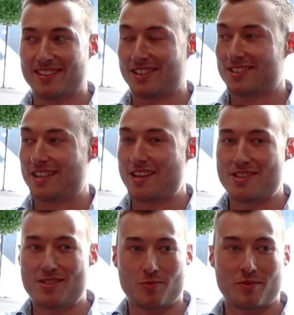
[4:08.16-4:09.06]
on that?
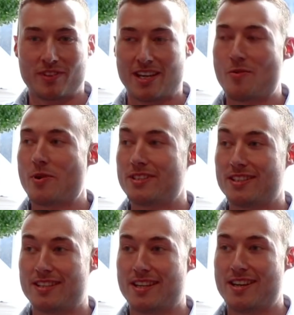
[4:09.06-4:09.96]
Because this is one thing I wanted
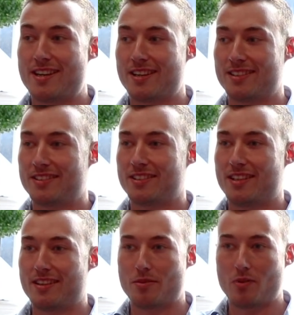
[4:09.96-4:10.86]
to say. And
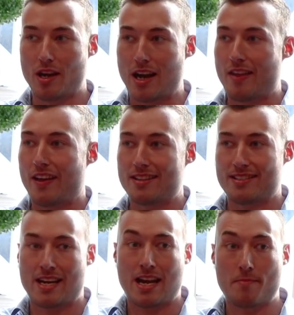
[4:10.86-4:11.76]
at that
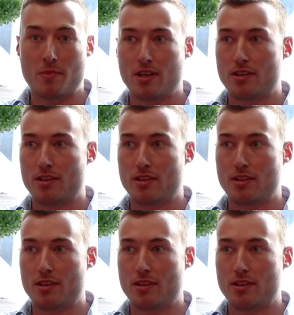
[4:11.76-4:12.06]
time,